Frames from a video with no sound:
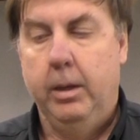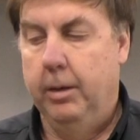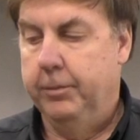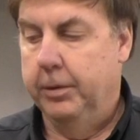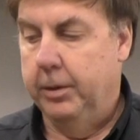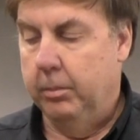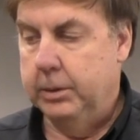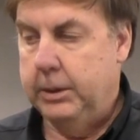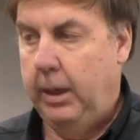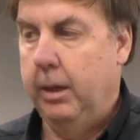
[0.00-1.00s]
If the
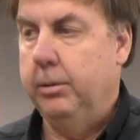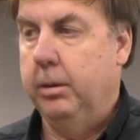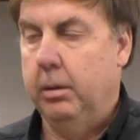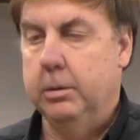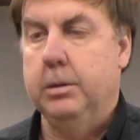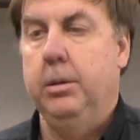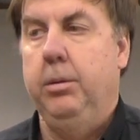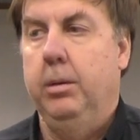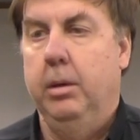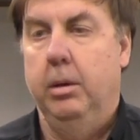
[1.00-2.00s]
thermostat turns the
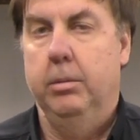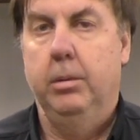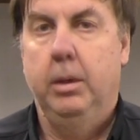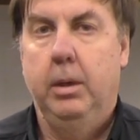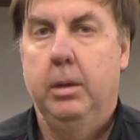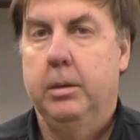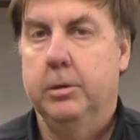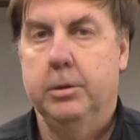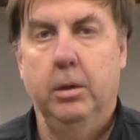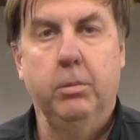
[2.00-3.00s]
unit on,
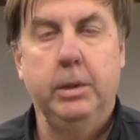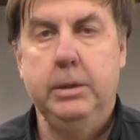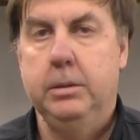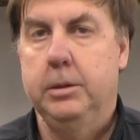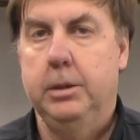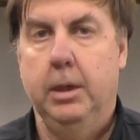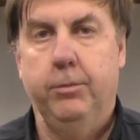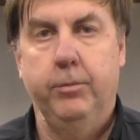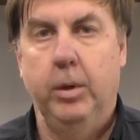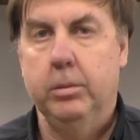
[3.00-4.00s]
there's no reason to check
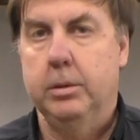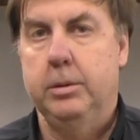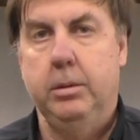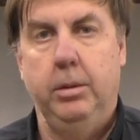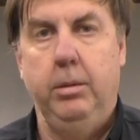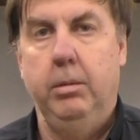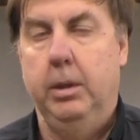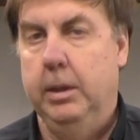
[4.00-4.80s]
for voltage to the unit.